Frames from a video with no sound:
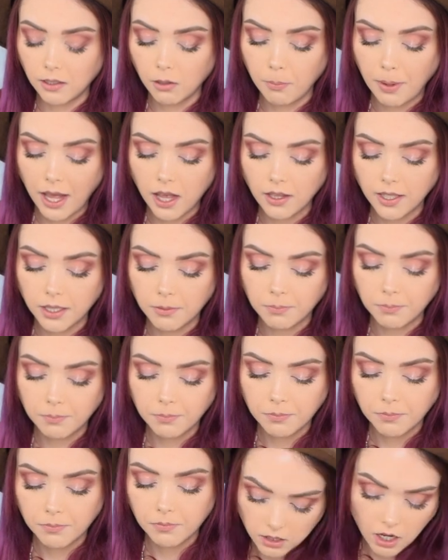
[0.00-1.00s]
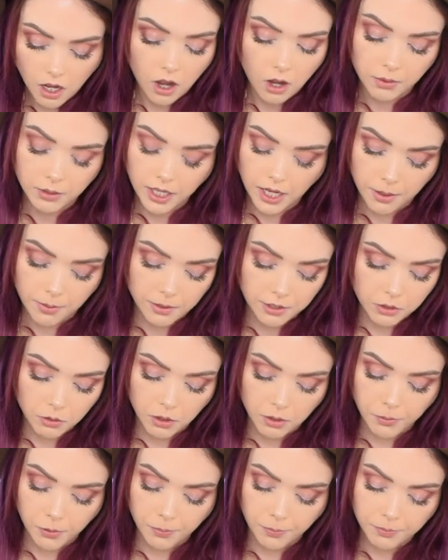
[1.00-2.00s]
little palette. Oh yeah,
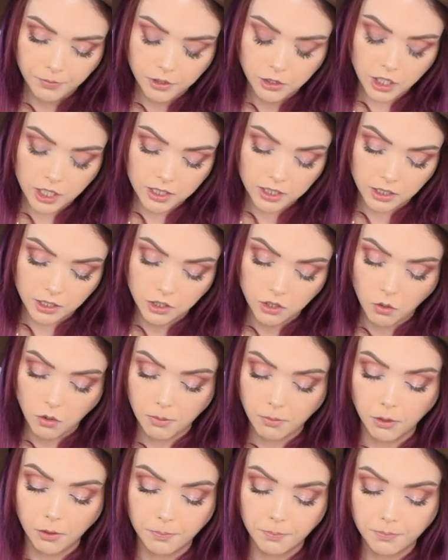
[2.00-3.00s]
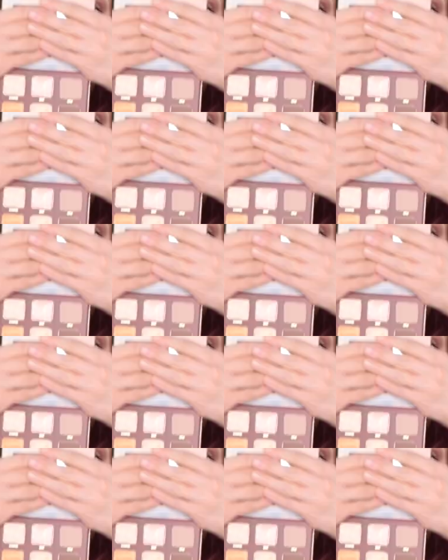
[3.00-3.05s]
adorable, just adorable.